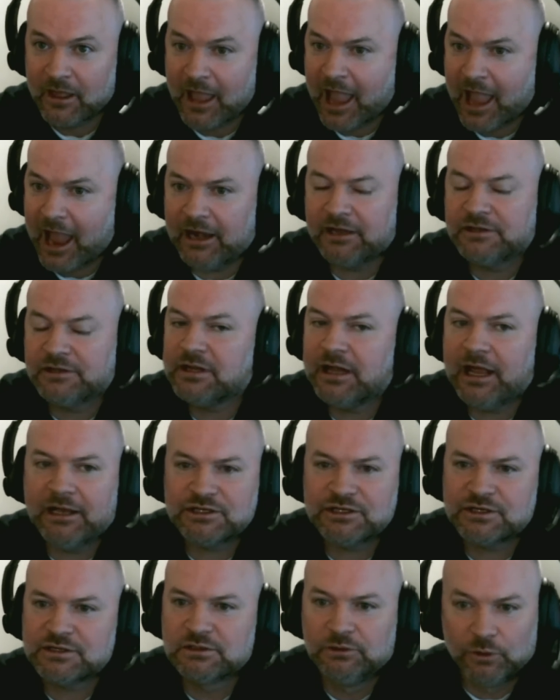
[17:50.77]
and it
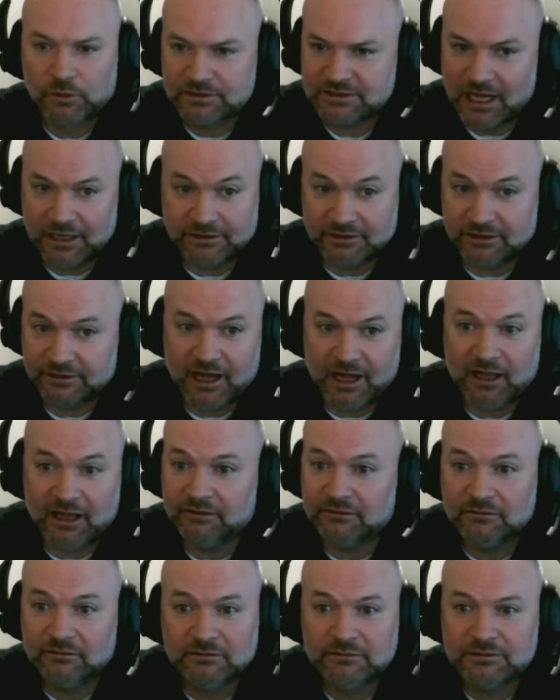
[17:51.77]
just looked
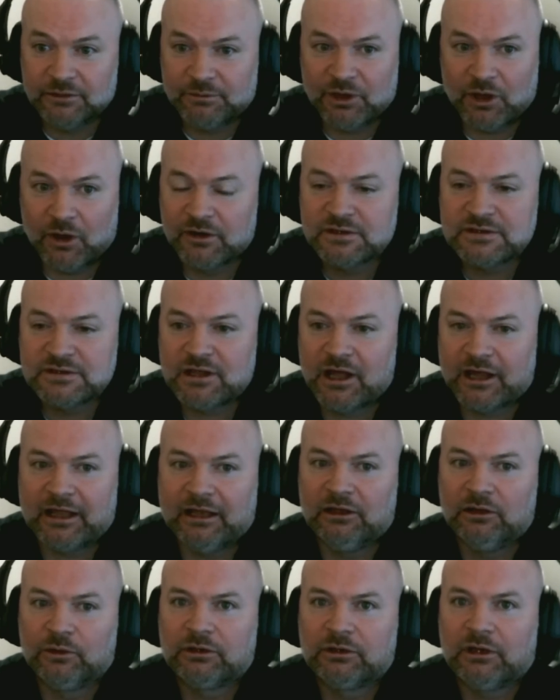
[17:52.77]
underdone, to be honest. Like, it
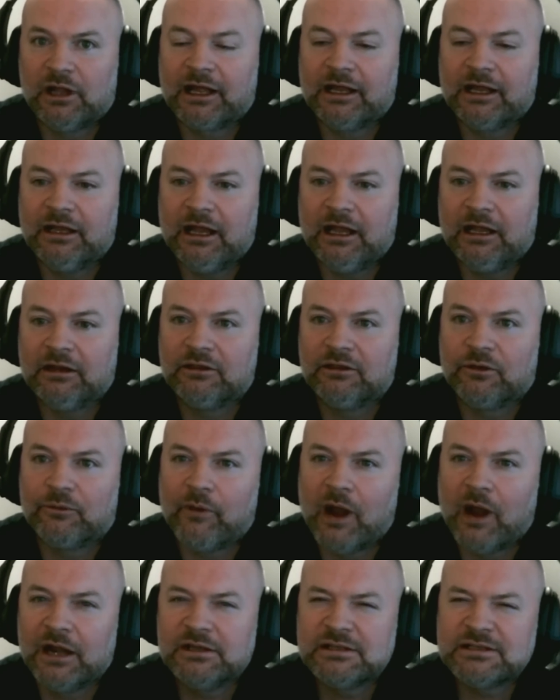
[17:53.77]
looked like it needed the run.